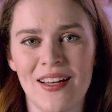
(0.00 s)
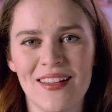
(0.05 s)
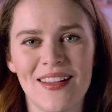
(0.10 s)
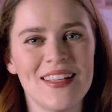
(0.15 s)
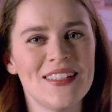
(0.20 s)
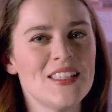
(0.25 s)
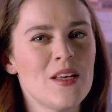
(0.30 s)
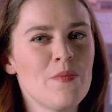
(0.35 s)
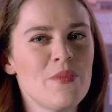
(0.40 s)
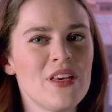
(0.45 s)

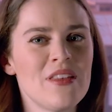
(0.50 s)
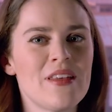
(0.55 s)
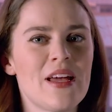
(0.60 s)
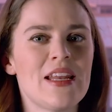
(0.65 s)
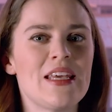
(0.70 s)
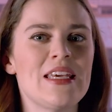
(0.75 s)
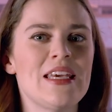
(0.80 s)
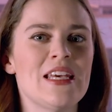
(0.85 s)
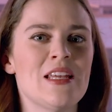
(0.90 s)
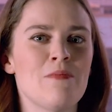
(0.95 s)
That's something
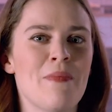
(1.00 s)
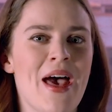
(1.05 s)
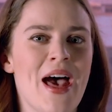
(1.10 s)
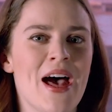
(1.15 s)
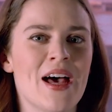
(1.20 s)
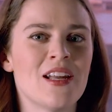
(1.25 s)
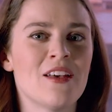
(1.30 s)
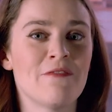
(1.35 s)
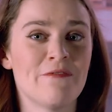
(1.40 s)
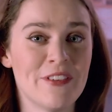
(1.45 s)
that Ian
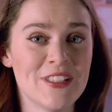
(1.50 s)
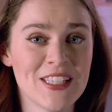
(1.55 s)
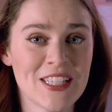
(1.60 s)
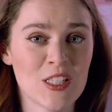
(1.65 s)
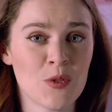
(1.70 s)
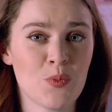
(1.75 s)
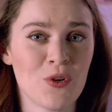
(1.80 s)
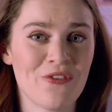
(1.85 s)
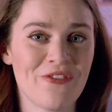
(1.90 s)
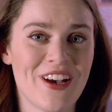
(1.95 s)
Mann, a
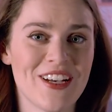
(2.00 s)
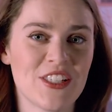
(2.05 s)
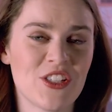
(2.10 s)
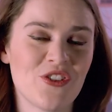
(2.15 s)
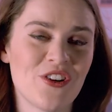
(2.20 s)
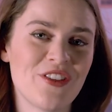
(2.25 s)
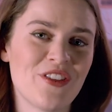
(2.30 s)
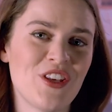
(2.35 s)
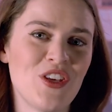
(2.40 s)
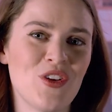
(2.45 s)
physics
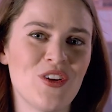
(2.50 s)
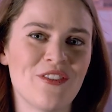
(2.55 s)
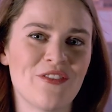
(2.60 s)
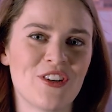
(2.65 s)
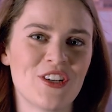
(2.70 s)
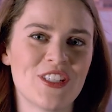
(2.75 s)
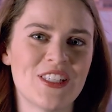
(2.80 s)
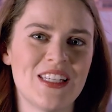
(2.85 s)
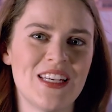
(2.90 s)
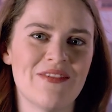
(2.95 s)
professor at the
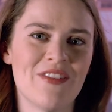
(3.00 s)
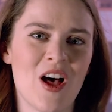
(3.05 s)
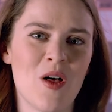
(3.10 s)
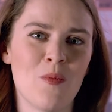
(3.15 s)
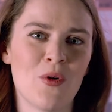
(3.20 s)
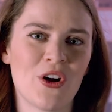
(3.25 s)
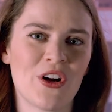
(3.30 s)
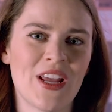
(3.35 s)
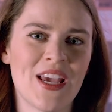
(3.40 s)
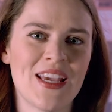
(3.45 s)
University of
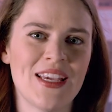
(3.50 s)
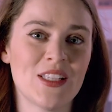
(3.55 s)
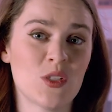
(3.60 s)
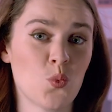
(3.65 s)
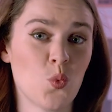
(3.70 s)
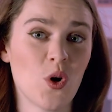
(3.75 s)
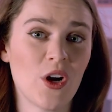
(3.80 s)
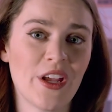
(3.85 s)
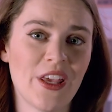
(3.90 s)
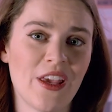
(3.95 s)
Alberta, is
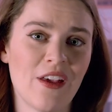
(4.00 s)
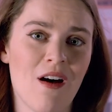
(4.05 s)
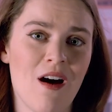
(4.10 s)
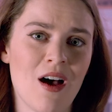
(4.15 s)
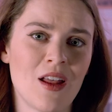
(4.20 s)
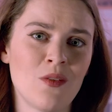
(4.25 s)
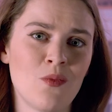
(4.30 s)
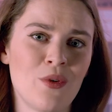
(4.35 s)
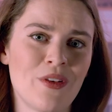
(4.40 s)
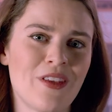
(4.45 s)
working
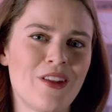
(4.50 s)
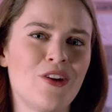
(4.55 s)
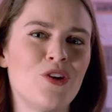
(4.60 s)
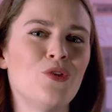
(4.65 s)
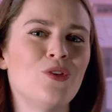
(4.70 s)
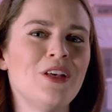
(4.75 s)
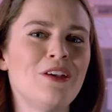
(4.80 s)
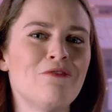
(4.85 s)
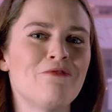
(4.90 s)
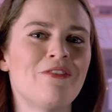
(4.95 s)
on with a
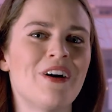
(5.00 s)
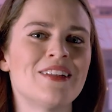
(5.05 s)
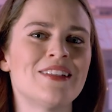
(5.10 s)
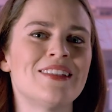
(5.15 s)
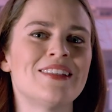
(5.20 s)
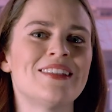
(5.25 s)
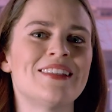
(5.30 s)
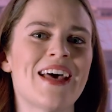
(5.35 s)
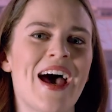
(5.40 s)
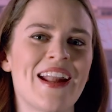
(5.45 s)
newly
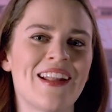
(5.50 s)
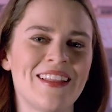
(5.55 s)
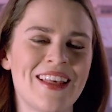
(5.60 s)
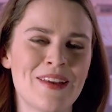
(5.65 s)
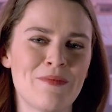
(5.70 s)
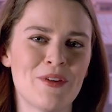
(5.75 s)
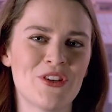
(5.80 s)
funded satellite